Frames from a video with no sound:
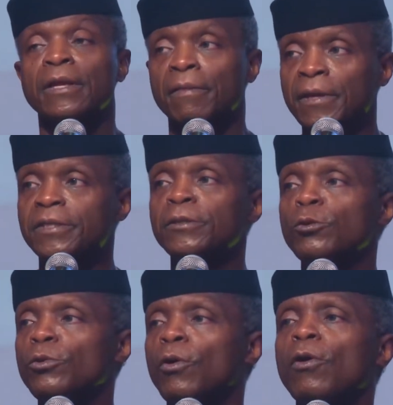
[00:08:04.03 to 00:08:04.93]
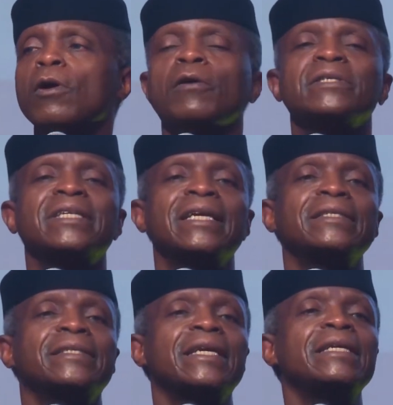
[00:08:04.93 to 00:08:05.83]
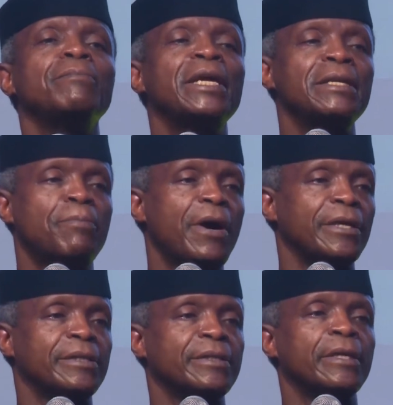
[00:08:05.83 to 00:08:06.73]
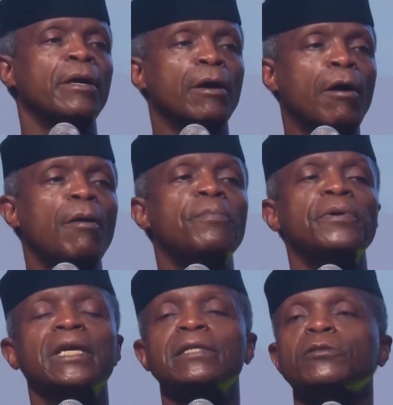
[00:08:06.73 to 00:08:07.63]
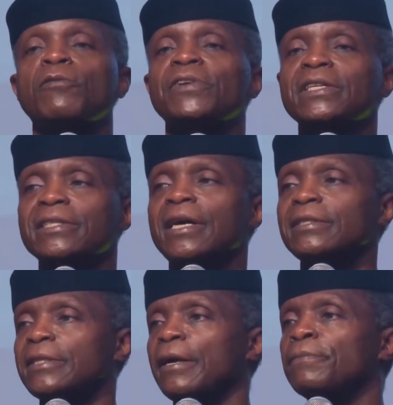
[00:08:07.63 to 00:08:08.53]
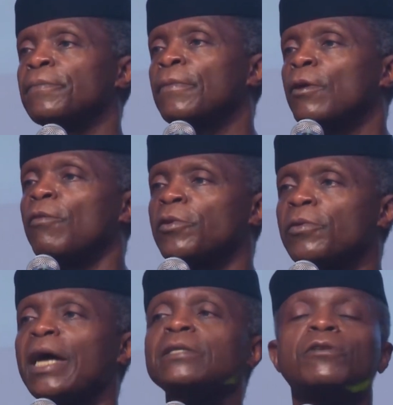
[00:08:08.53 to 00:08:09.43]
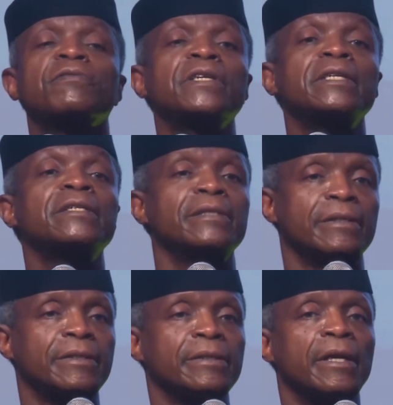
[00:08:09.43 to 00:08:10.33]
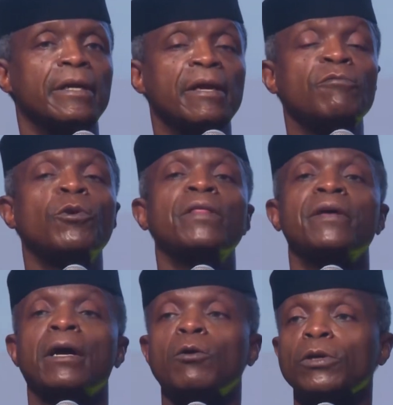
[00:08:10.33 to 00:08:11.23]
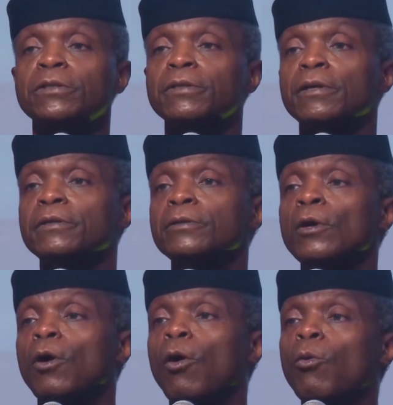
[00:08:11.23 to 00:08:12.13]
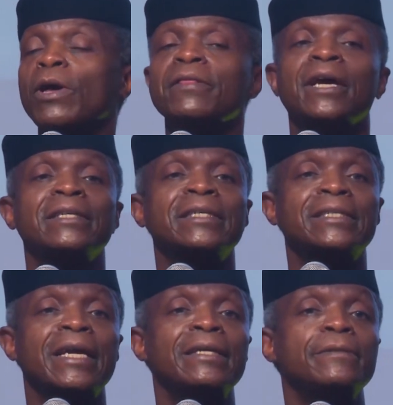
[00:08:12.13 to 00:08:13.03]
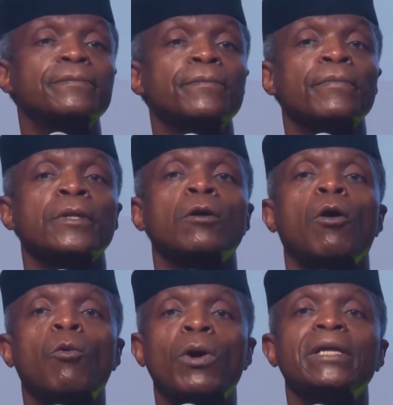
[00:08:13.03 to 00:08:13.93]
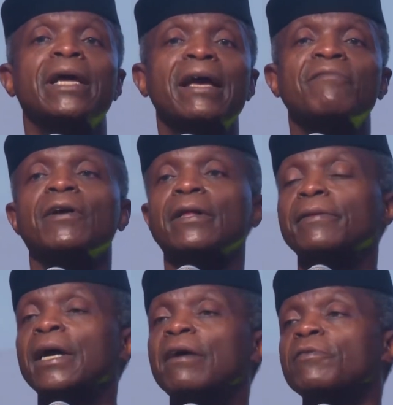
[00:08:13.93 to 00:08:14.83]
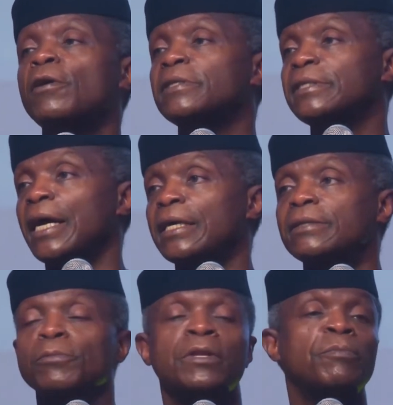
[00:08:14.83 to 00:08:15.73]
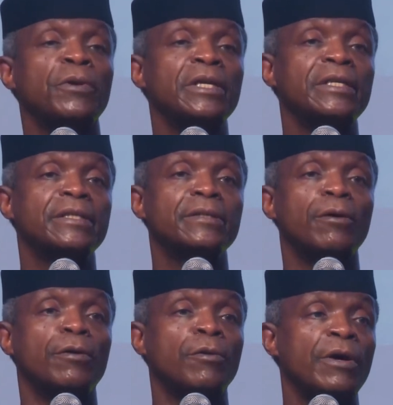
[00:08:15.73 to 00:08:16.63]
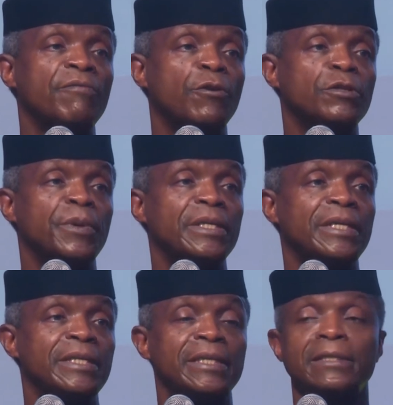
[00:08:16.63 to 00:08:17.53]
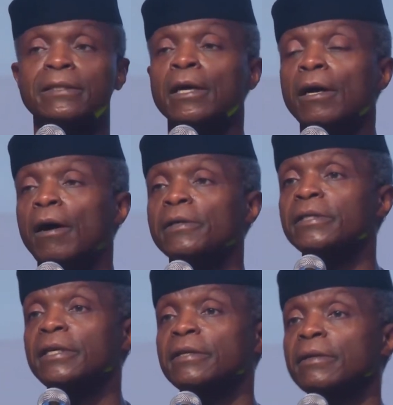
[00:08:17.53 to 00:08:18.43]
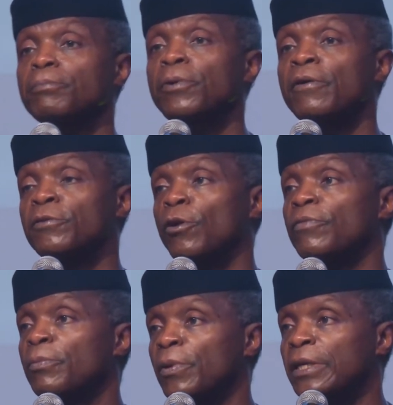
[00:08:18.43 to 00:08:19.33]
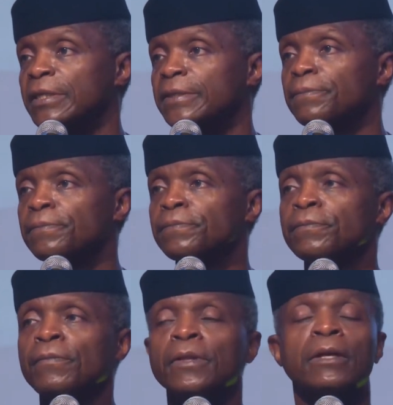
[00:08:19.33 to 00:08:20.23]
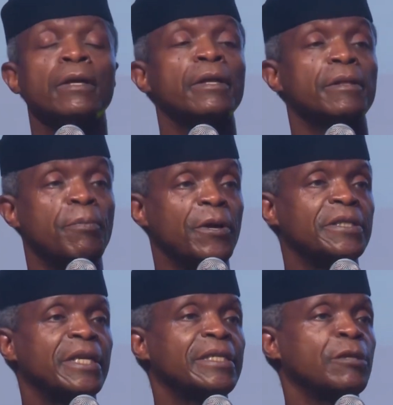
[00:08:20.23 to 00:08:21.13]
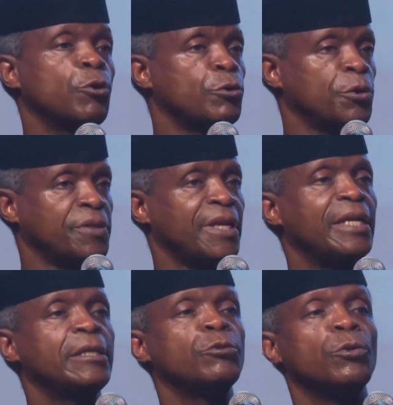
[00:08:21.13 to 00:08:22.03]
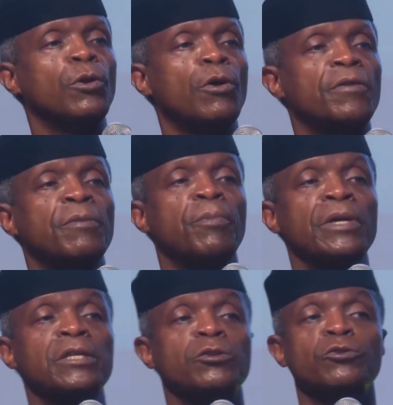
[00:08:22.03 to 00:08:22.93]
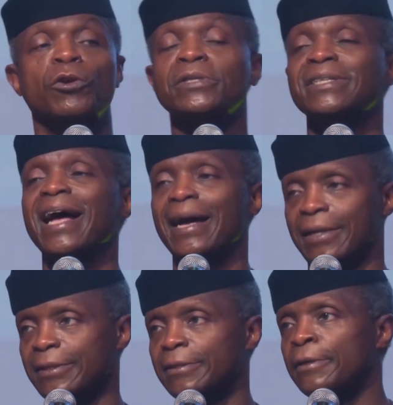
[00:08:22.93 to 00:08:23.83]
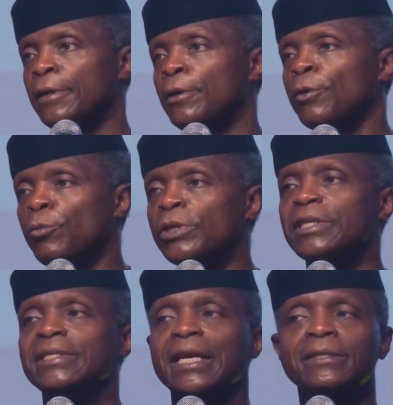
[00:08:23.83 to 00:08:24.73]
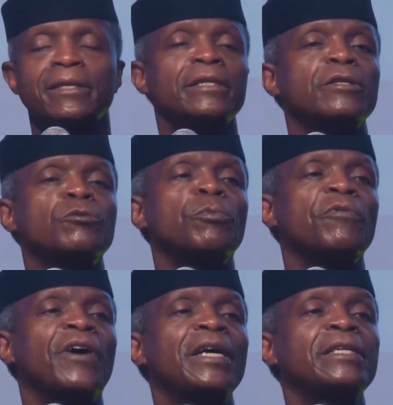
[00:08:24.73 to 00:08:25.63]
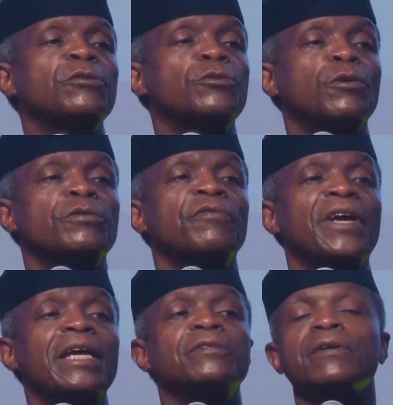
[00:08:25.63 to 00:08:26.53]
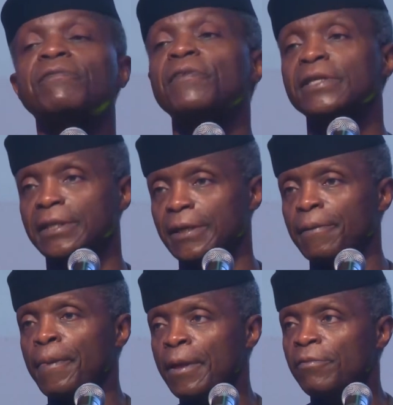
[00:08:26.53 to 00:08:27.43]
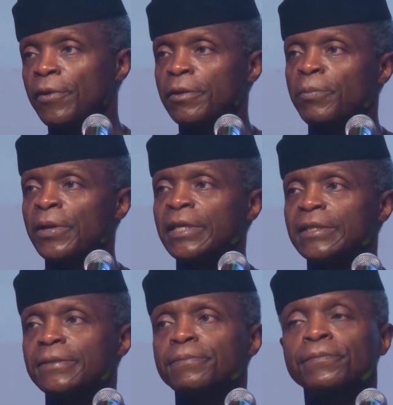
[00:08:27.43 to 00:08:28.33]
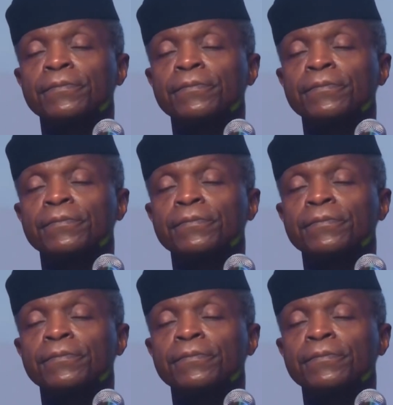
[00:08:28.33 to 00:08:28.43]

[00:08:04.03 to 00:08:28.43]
This new law contains, in many parts, components of a charter of the rights of citizens, even when they are questioned or when they are detained or whenever they have contact with the police or law enforcement agents under the purview of the police. The President has also signed into law the Police Trust Act, which essentially is to provide a source of extra funding for the police.